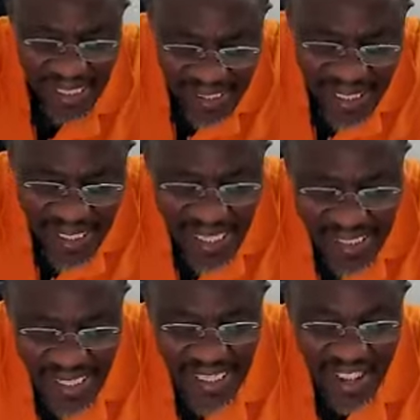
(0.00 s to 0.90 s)
Jesus
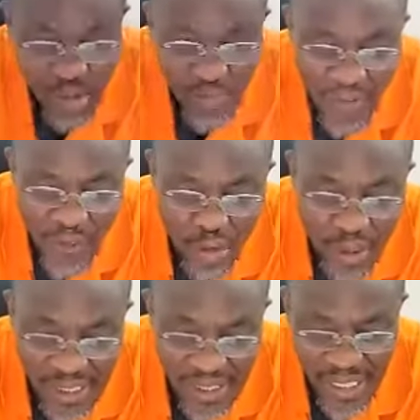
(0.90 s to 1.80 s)
said in Matthew
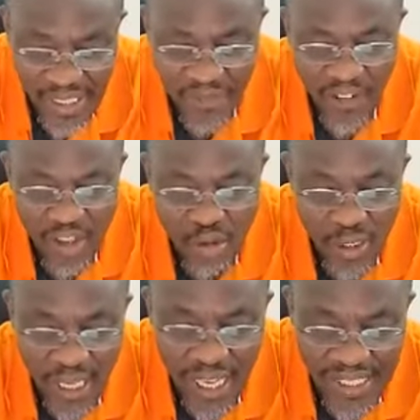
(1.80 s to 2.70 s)
28, verse
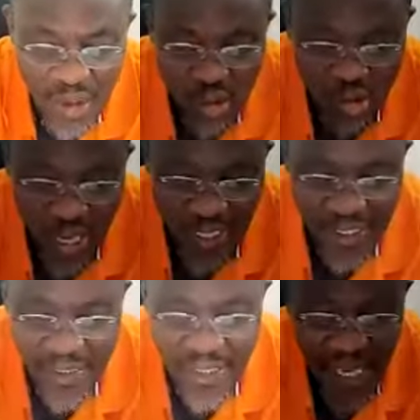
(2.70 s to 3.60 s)
18 to
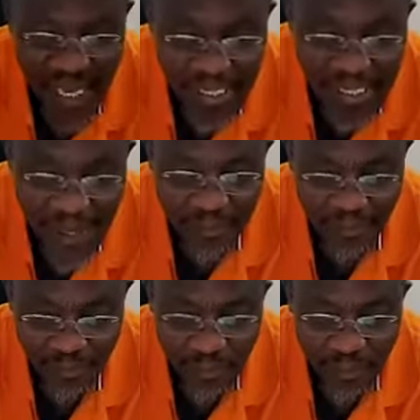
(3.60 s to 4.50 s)
19, he said,
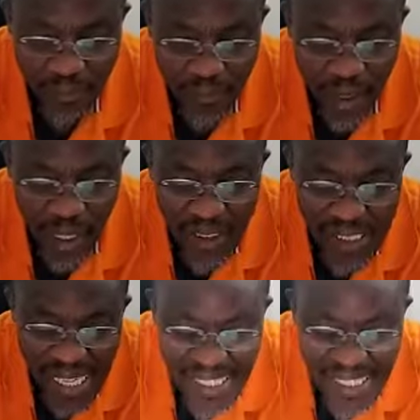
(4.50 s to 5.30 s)
Jesus